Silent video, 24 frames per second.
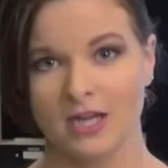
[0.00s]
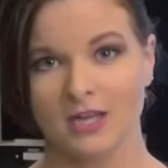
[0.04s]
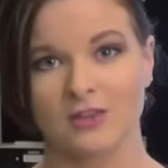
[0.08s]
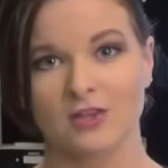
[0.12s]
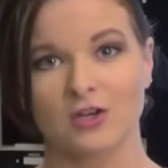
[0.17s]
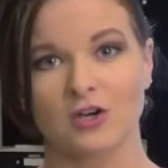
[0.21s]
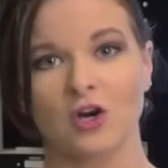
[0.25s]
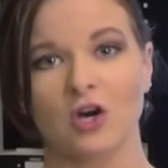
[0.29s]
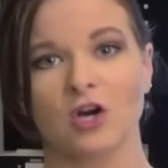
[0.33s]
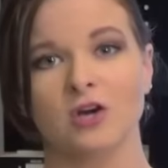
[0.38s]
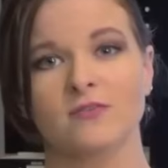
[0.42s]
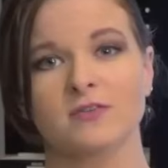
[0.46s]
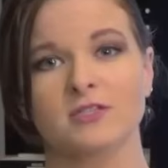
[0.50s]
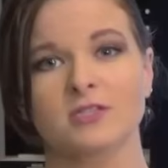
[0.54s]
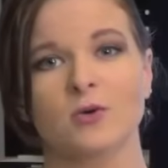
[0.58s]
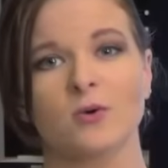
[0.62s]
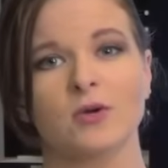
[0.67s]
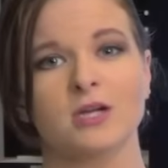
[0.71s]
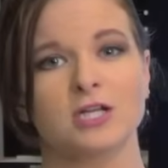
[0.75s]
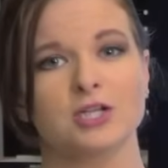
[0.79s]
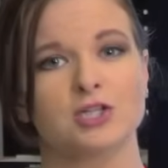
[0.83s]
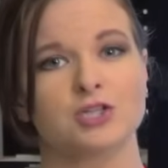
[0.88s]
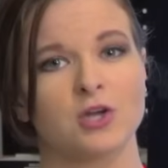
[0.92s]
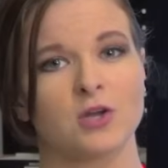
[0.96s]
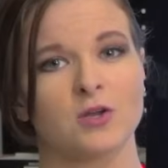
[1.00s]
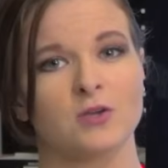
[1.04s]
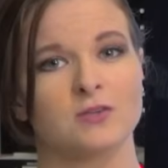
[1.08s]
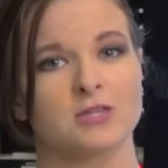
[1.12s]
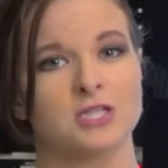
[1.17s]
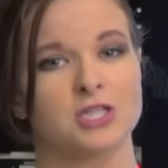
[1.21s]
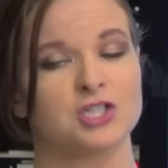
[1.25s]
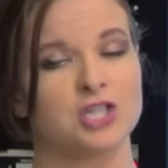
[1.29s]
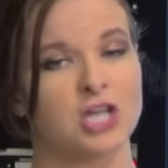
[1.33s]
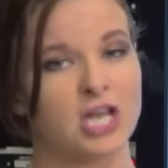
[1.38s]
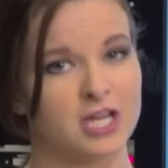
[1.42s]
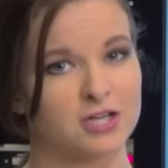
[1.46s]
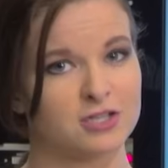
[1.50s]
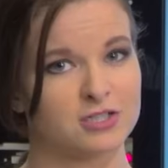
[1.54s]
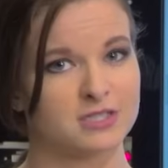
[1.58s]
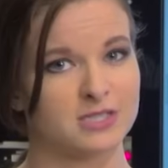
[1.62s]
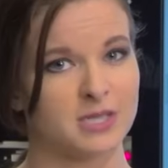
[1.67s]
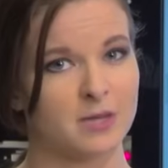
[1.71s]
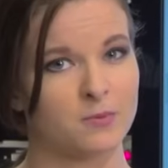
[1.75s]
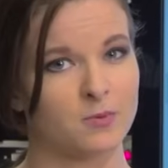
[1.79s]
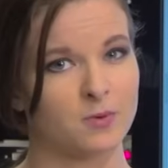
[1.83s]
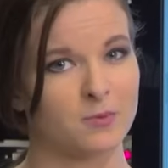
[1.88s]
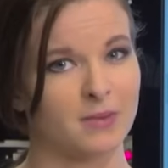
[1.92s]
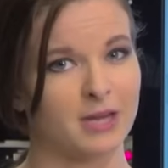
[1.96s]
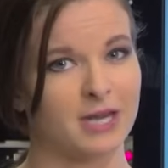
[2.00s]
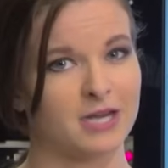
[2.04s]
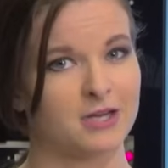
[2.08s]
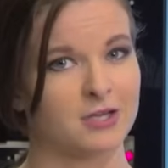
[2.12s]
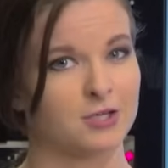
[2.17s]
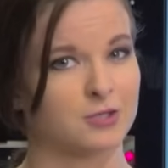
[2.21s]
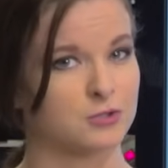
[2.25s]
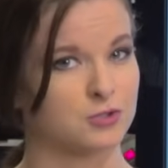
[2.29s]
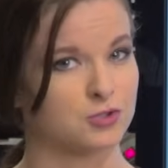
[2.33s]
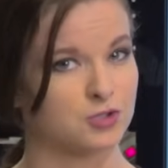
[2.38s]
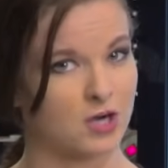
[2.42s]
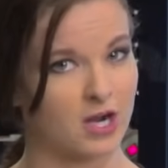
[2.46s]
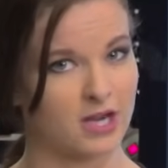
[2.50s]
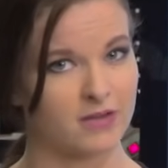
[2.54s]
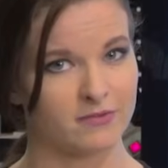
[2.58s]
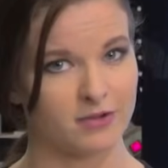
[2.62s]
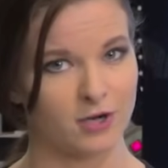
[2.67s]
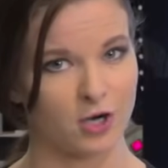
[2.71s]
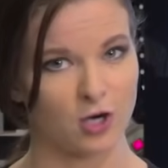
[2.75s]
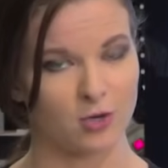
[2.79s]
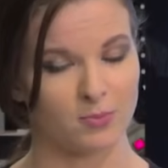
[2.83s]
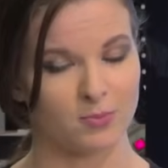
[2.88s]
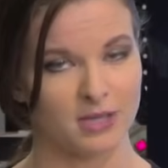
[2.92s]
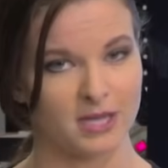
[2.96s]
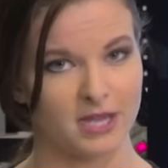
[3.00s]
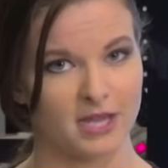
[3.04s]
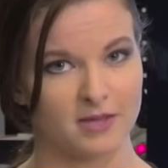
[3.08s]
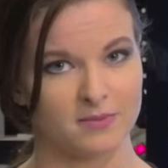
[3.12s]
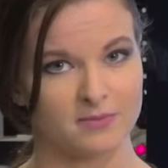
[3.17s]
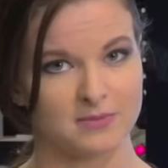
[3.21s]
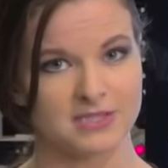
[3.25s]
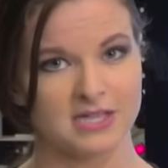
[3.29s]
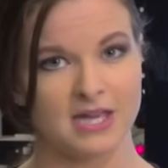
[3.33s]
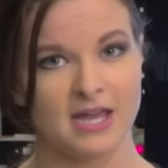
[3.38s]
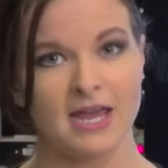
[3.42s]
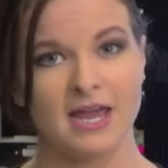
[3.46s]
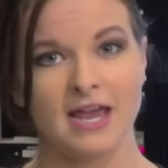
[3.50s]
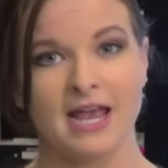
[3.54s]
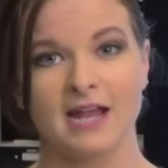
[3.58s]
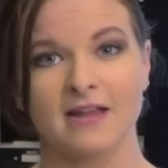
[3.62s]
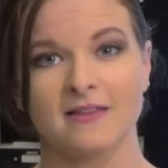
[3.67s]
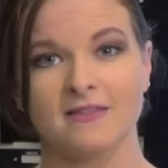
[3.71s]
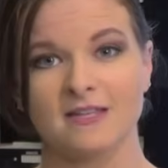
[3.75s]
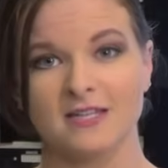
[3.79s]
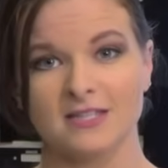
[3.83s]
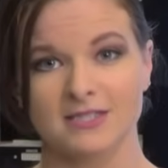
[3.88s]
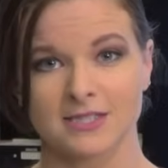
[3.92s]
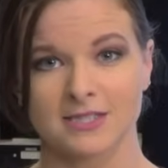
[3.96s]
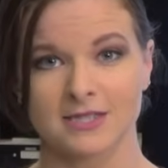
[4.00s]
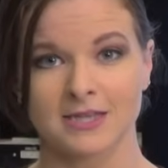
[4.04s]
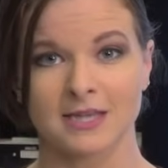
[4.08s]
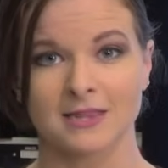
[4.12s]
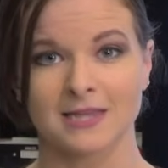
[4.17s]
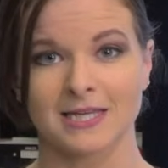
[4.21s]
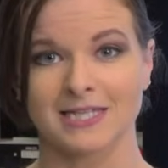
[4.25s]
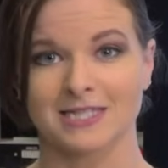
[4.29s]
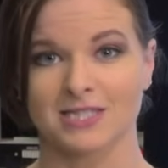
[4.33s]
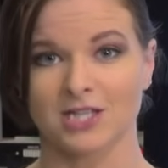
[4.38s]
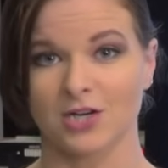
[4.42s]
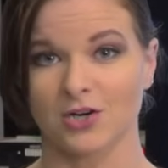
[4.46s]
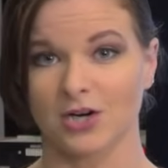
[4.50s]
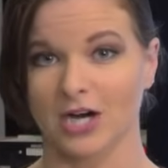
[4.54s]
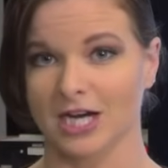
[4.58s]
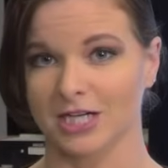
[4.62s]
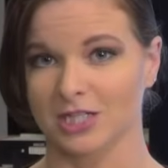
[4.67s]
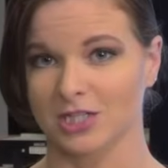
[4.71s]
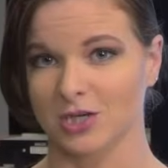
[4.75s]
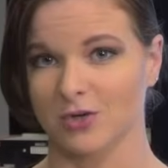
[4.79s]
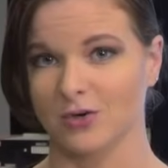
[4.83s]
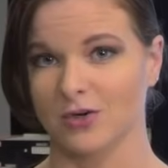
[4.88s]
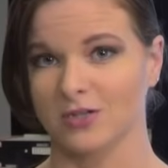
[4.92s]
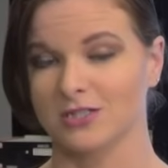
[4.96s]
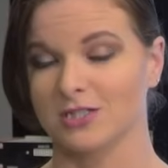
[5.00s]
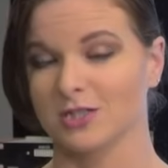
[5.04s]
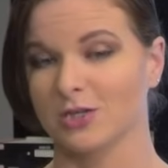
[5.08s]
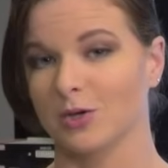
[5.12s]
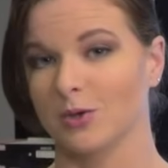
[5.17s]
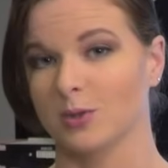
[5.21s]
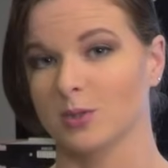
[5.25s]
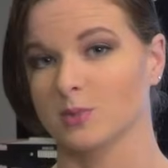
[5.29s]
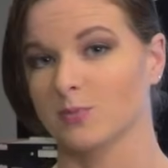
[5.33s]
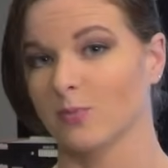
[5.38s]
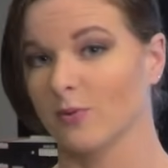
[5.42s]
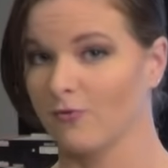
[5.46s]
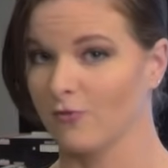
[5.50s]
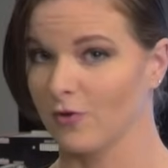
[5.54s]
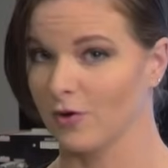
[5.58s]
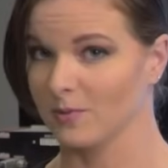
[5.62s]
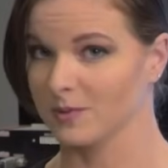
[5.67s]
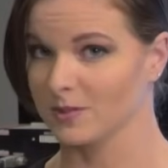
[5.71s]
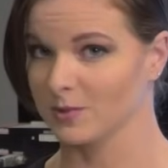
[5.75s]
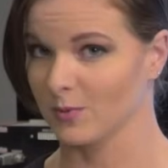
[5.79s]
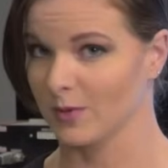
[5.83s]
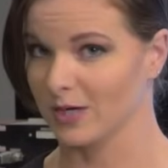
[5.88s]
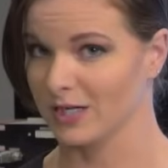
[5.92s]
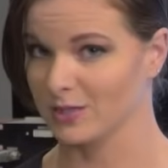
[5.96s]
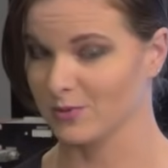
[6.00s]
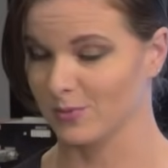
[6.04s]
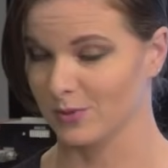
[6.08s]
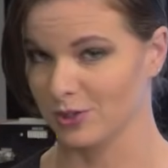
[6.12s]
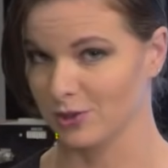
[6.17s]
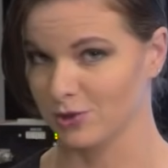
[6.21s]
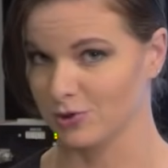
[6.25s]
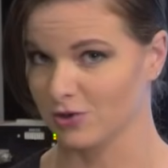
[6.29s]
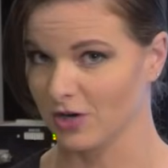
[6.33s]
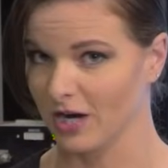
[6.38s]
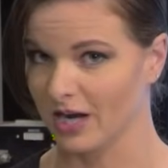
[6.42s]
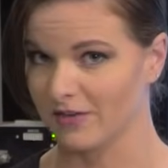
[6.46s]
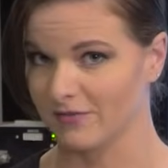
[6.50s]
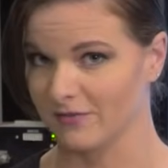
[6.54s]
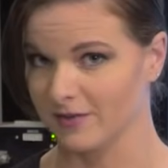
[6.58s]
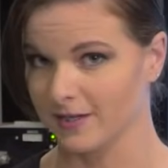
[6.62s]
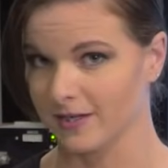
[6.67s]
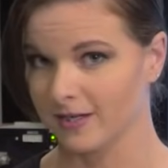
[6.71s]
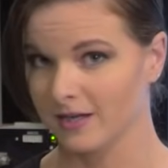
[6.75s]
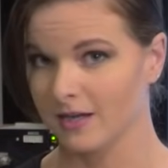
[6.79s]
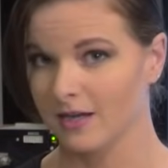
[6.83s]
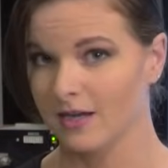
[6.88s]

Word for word: The curve is going to show you the changes that were made in your driving RPMs, and these are the things that you're actually going to notice performance-wise when you're driving.